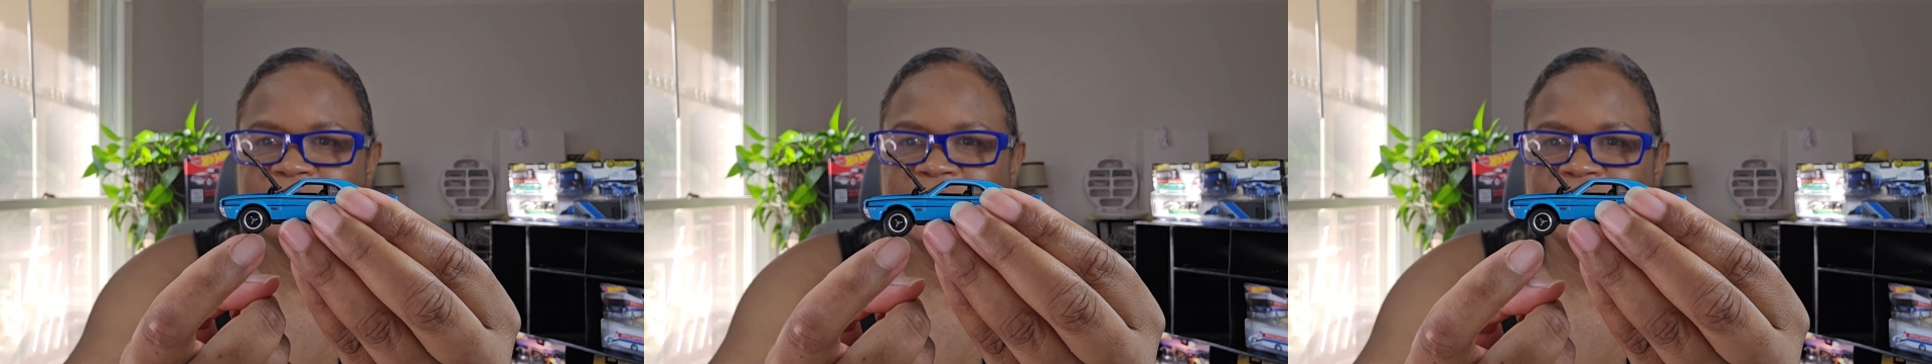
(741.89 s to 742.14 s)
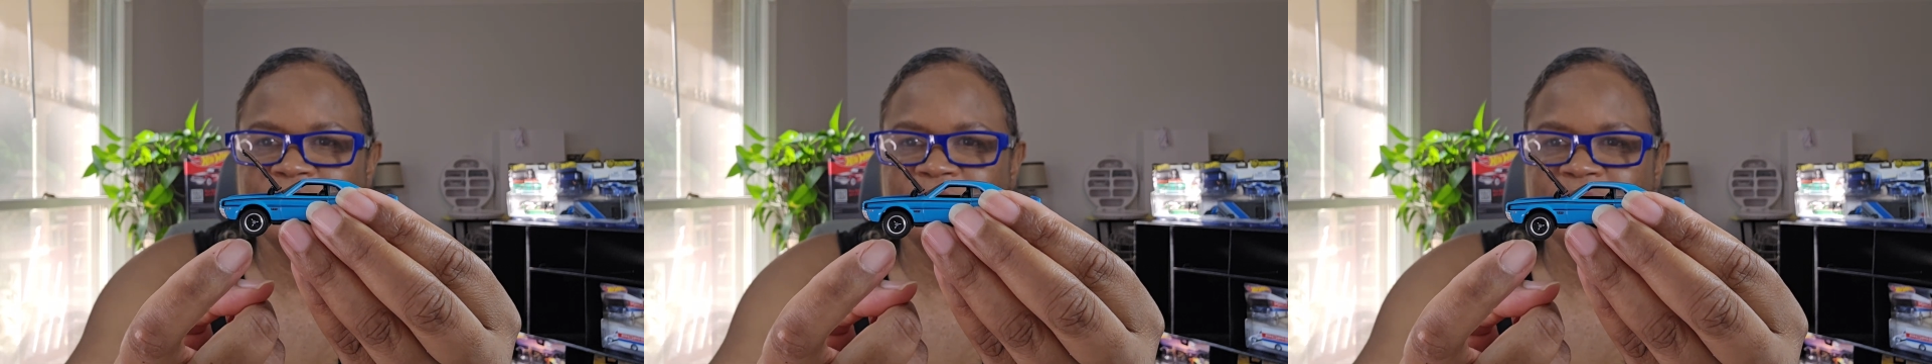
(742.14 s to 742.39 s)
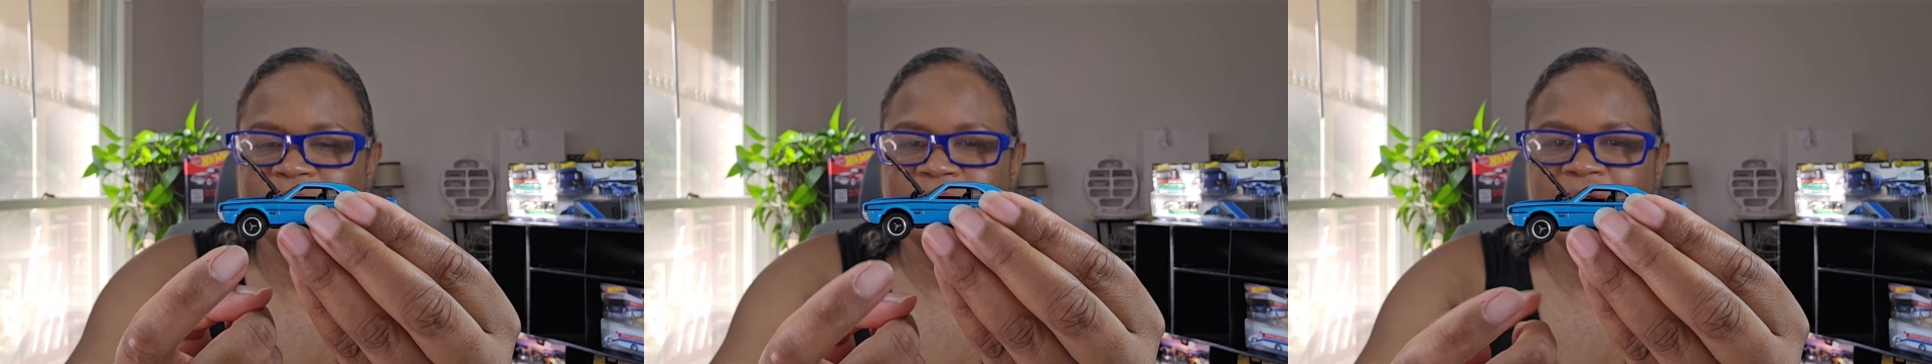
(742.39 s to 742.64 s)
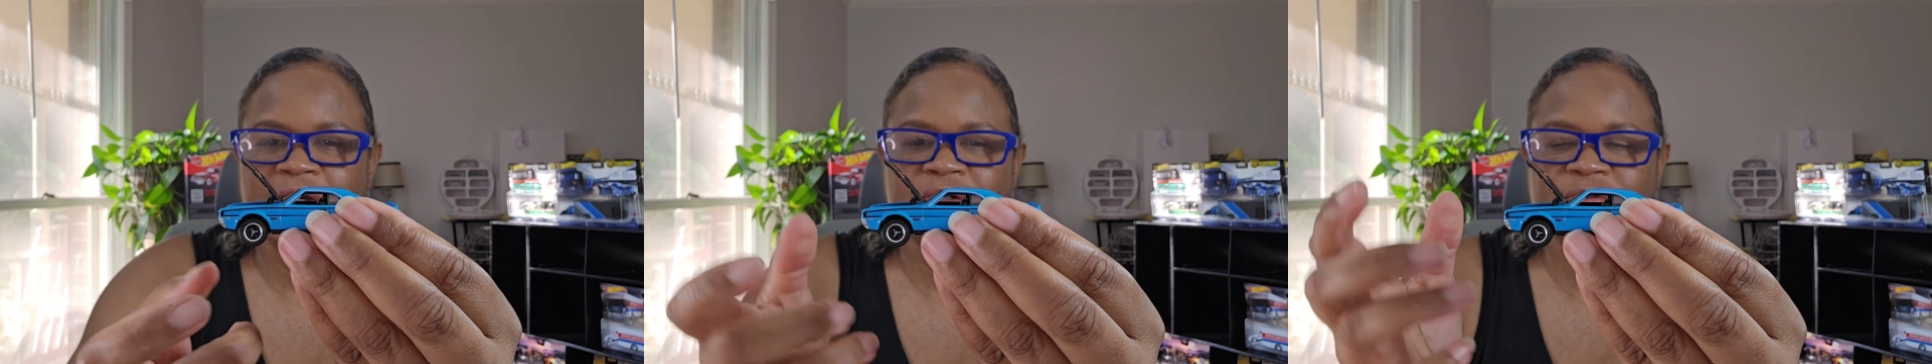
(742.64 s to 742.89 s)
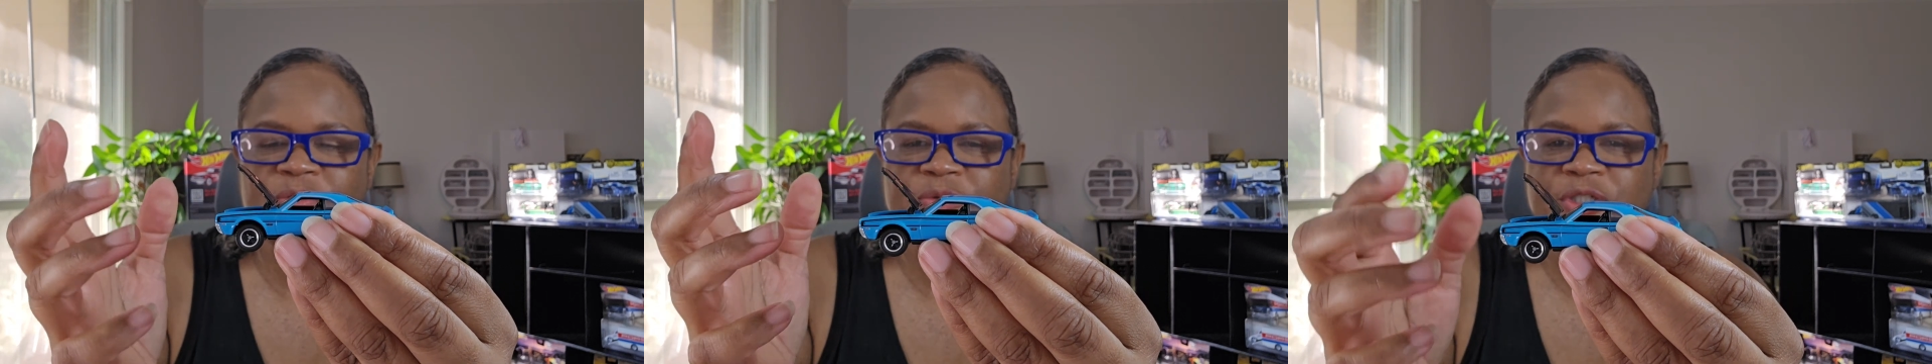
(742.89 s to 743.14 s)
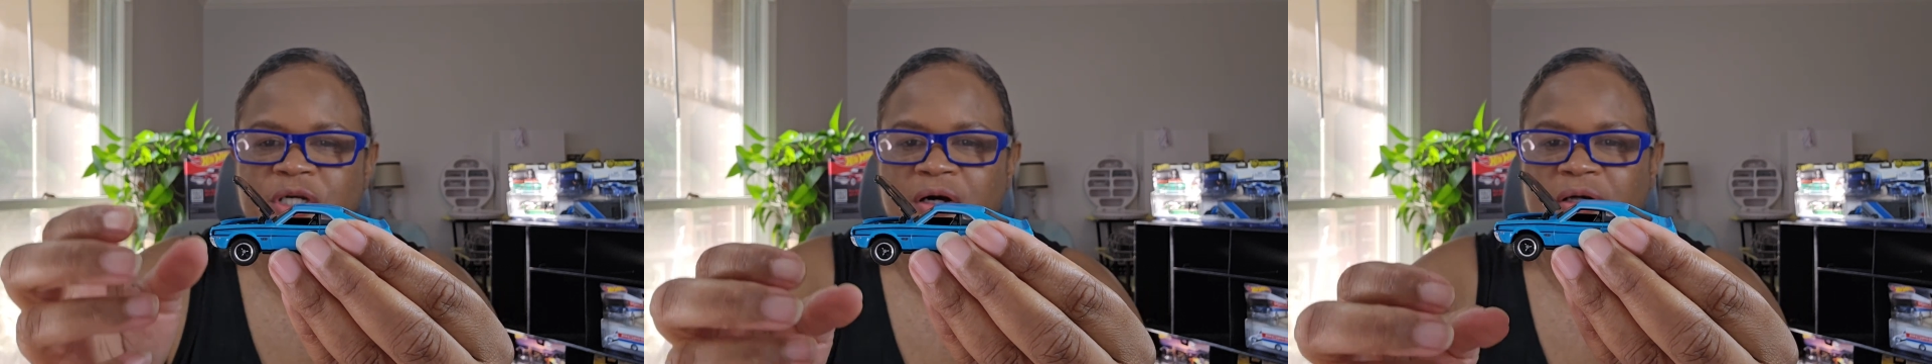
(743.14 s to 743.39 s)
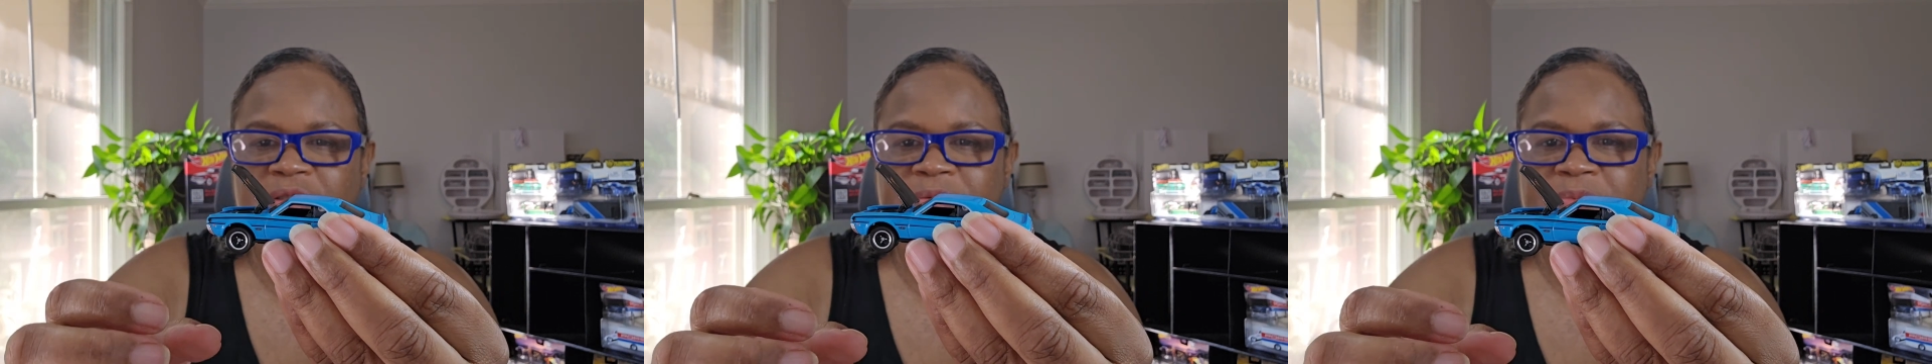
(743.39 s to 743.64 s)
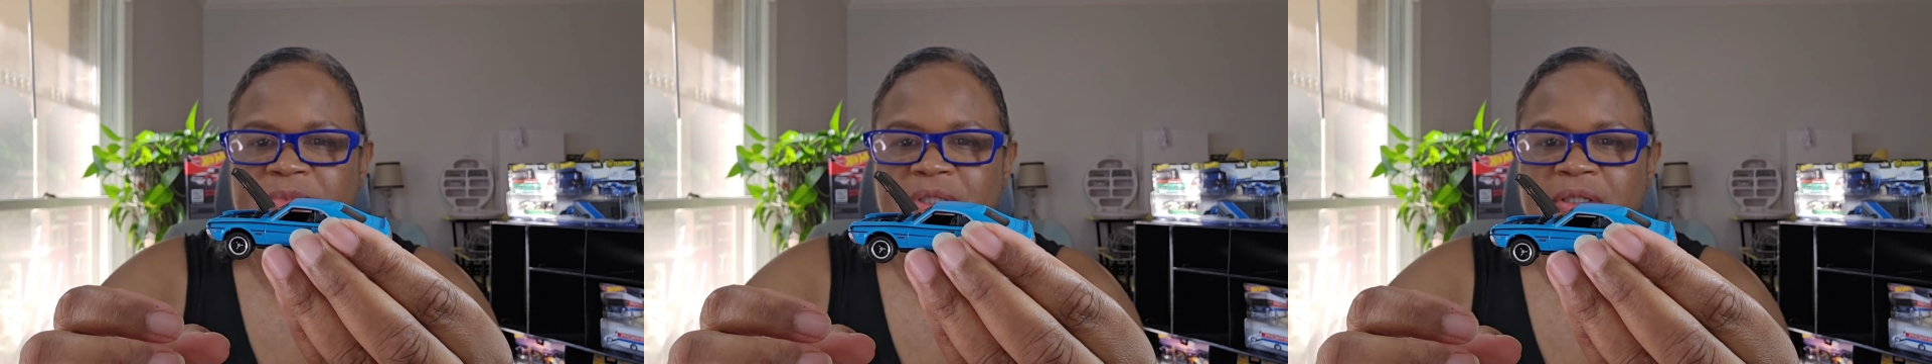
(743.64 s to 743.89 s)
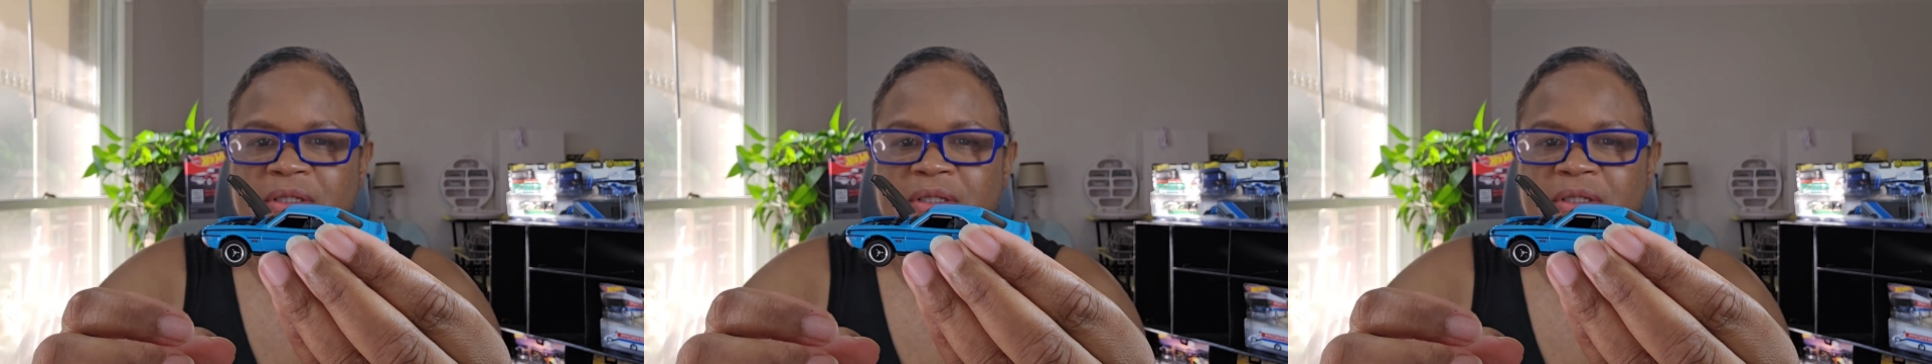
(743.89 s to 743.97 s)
inner, I don't know what you call them.